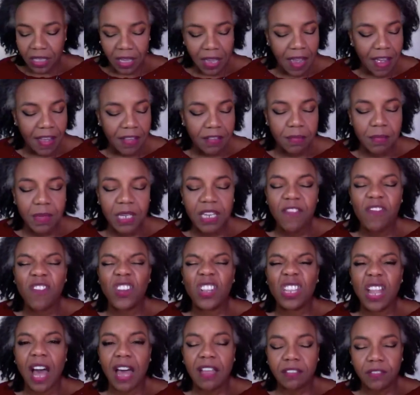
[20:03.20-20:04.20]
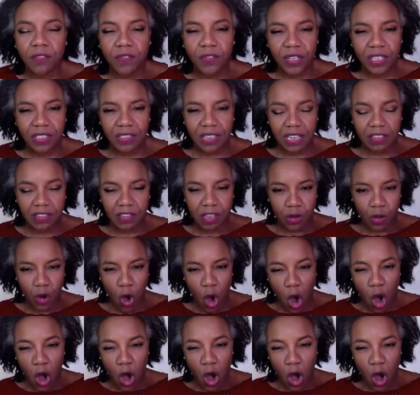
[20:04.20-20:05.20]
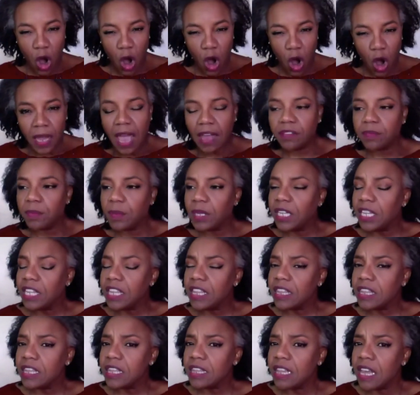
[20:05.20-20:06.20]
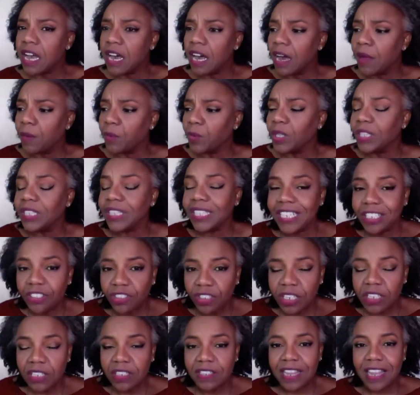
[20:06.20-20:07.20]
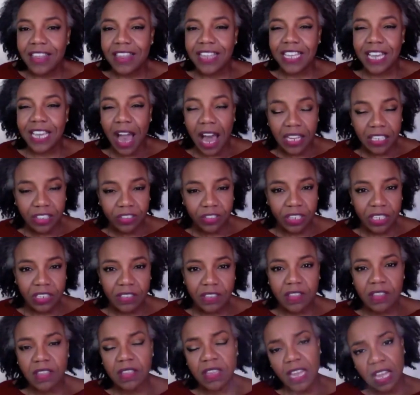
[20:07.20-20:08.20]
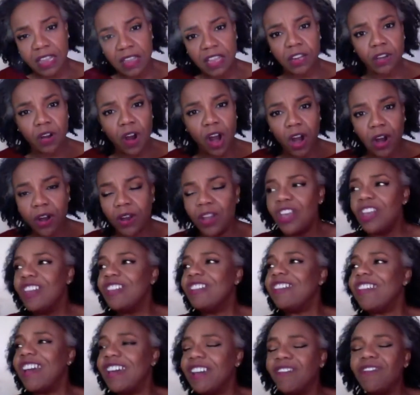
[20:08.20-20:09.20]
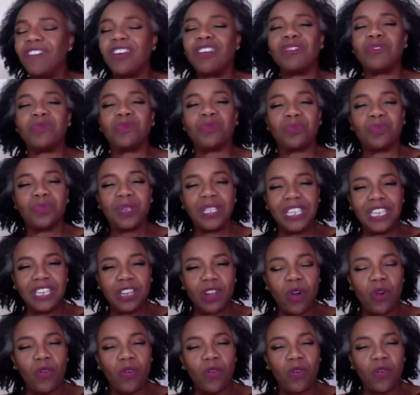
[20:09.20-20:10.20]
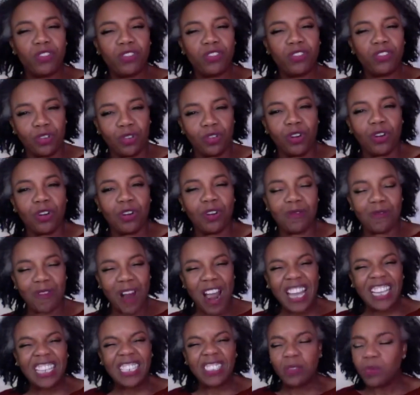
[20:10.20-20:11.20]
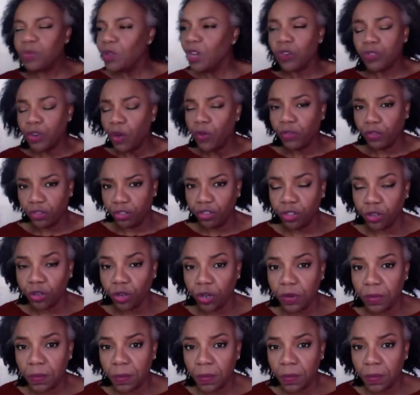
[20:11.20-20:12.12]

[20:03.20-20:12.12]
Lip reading: as many philosophies as there are, as many religions and theologies that there are, none of us really know for sure, right? We don't know for sure.